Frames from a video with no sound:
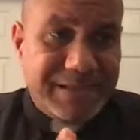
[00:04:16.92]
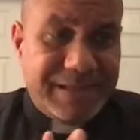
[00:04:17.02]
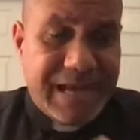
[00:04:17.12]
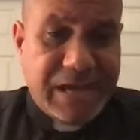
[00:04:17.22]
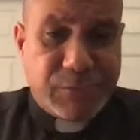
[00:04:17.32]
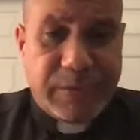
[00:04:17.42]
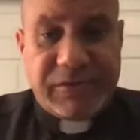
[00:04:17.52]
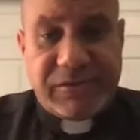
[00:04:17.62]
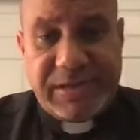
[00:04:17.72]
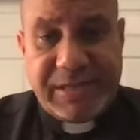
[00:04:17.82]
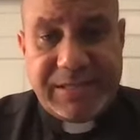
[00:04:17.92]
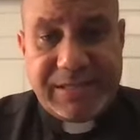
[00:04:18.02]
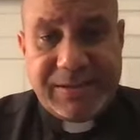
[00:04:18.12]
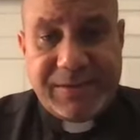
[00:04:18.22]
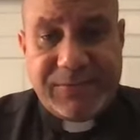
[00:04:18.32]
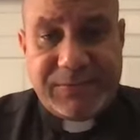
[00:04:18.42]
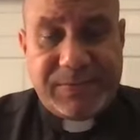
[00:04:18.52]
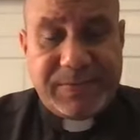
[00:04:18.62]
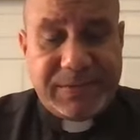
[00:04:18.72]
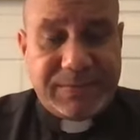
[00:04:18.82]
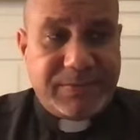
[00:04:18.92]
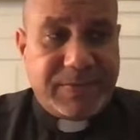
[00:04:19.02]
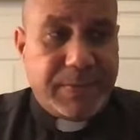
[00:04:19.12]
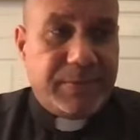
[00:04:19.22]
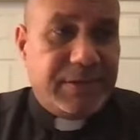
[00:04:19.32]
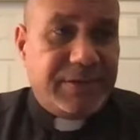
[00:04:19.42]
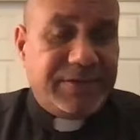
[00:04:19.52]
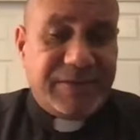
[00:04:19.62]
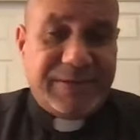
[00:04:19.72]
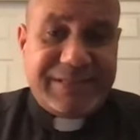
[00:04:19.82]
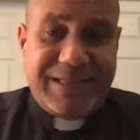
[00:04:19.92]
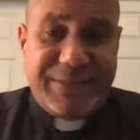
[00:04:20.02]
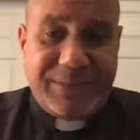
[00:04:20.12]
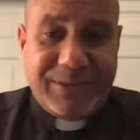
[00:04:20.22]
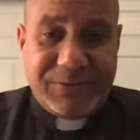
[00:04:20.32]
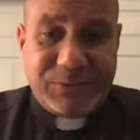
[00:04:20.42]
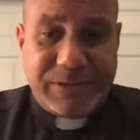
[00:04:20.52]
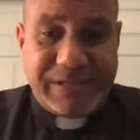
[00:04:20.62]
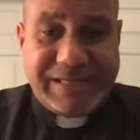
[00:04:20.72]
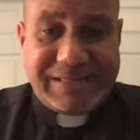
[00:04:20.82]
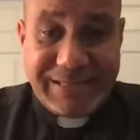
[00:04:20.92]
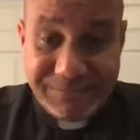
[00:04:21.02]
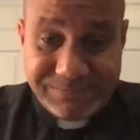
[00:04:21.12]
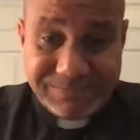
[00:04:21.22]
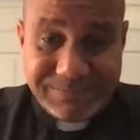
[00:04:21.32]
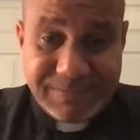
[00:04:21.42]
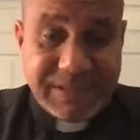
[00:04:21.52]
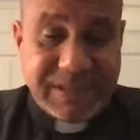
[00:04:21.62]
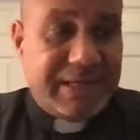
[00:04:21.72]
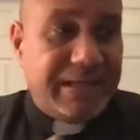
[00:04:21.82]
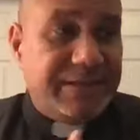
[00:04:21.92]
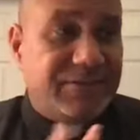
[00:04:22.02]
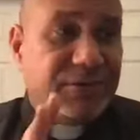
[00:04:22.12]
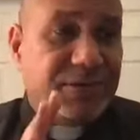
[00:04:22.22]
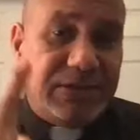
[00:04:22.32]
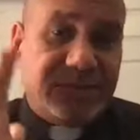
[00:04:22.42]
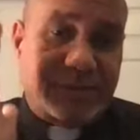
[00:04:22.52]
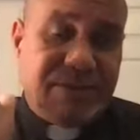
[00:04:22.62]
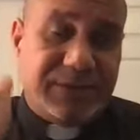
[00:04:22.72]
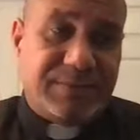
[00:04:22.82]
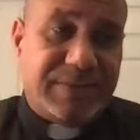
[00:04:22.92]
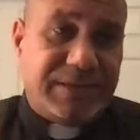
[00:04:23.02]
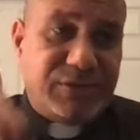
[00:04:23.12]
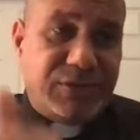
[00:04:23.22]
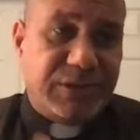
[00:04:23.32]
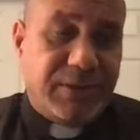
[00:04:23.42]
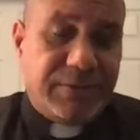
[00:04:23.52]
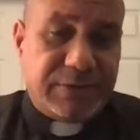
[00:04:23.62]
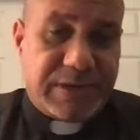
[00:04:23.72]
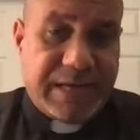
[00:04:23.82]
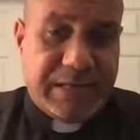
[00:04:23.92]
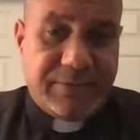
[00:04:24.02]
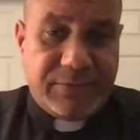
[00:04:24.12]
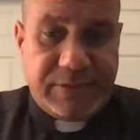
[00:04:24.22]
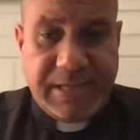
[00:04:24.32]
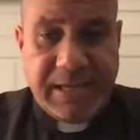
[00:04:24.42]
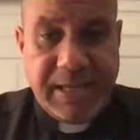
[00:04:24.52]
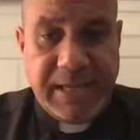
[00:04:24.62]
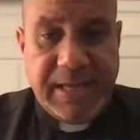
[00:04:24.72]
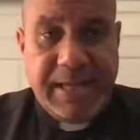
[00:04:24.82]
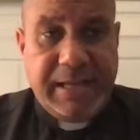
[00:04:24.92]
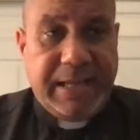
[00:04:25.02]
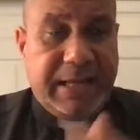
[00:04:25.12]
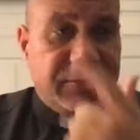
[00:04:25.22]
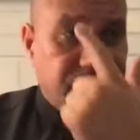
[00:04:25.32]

the Ash Wednesday in February 17th of 2018. Then I started my journey over to California. And I